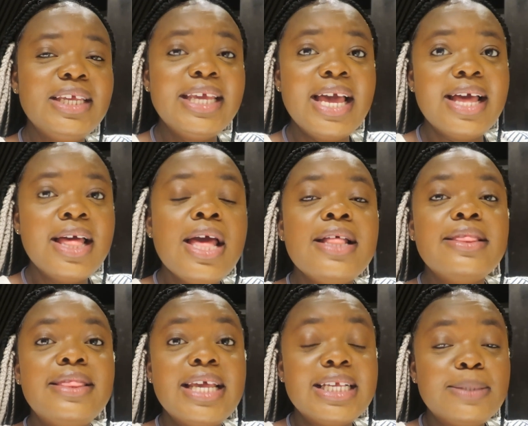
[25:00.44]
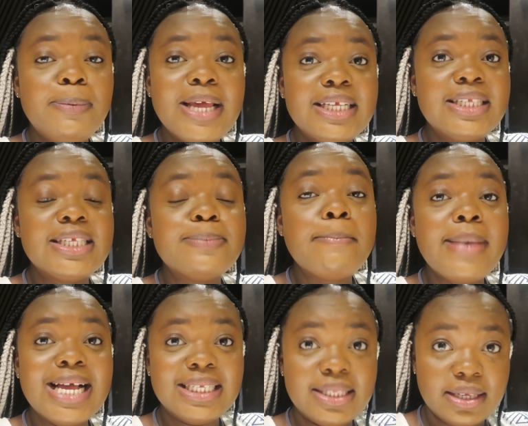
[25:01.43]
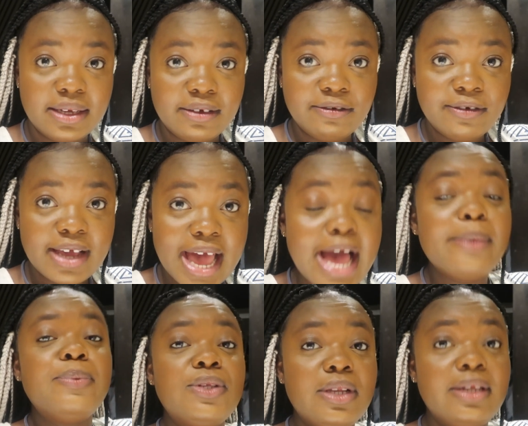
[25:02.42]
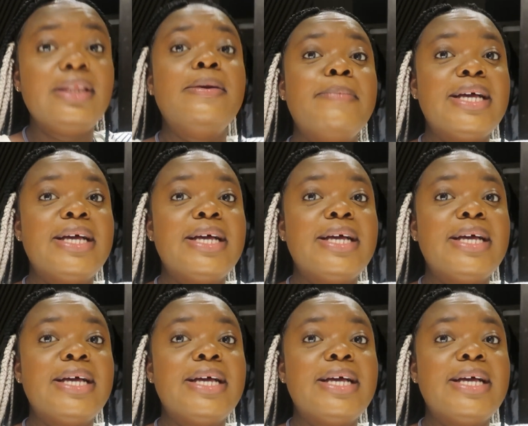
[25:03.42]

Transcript: yeah this place is massive absolutely